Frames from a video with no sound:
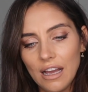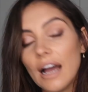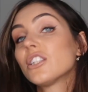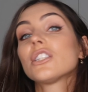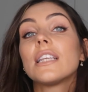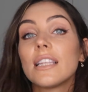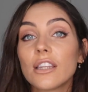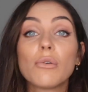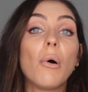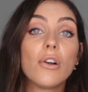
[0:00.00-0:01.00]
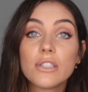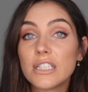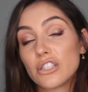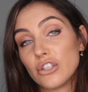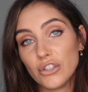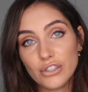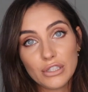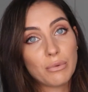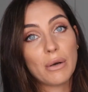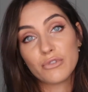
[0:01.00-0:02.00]
I just think the quality is good,
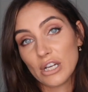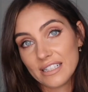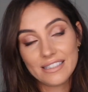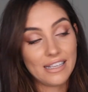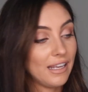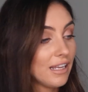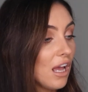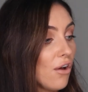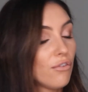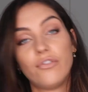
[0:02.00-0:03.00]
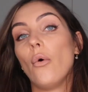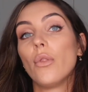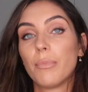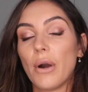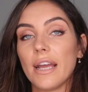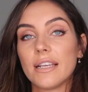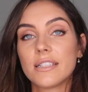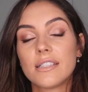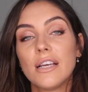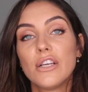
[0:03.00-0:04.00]
is what I'm trying to say, for the
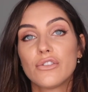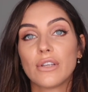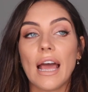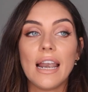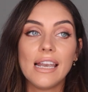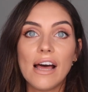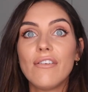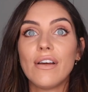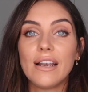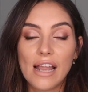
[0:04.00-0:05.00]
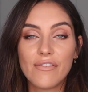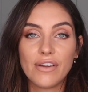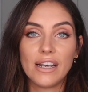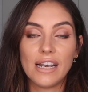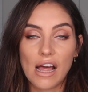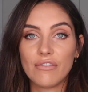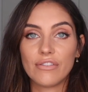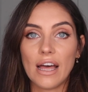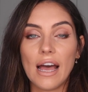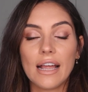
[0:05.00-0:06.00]
price. So yeah, love
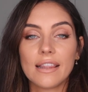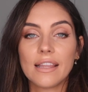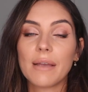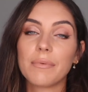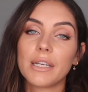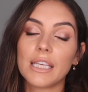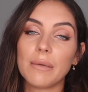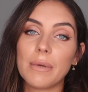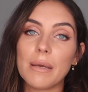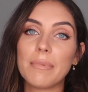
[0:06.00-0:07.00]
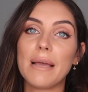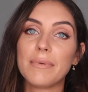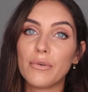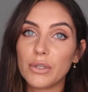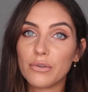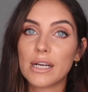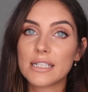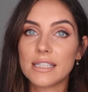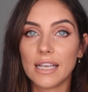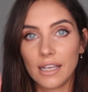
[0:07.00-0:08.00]
that, and I think I'm going to keep it, but let me know what you
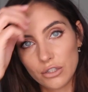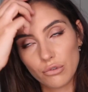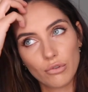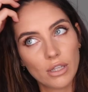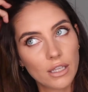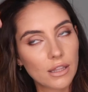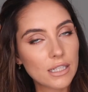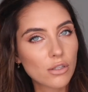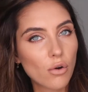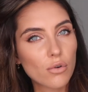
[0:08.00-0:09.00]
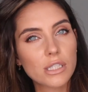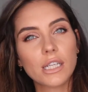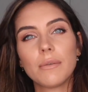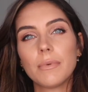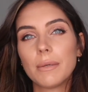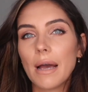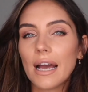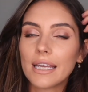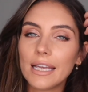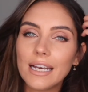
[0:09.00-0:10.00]
guys think. Do you think these coats are going to be
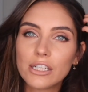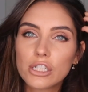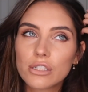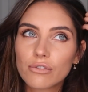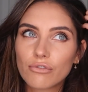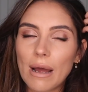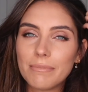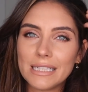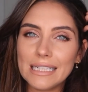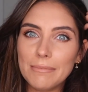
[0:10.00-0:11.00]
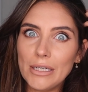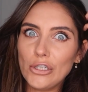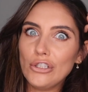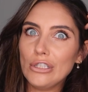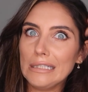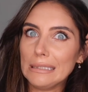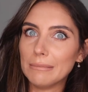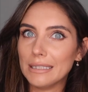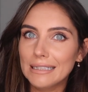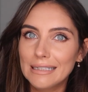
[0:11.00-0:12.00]
back in? I just grabbed it a little bit early, but